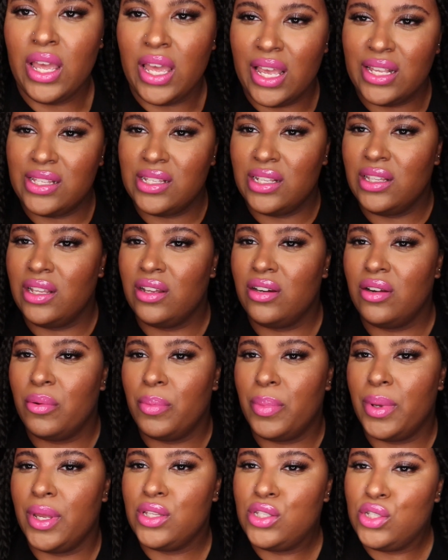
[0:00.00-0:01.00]
It's a little
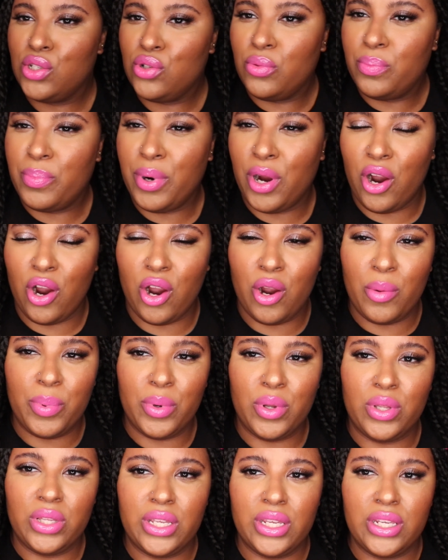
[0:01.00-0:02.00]
bit too
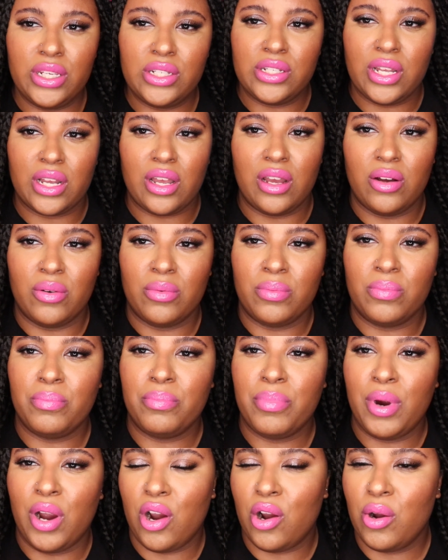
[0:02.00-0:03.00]
purplish, like a
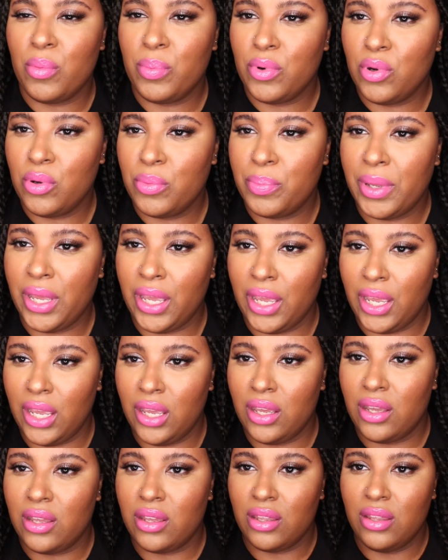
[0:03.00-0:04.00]
purple
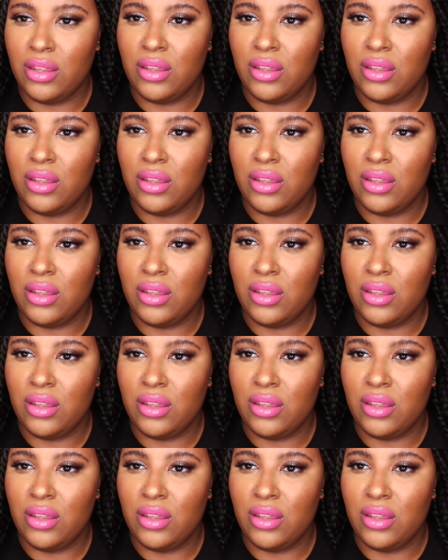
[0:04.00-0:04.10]
pink,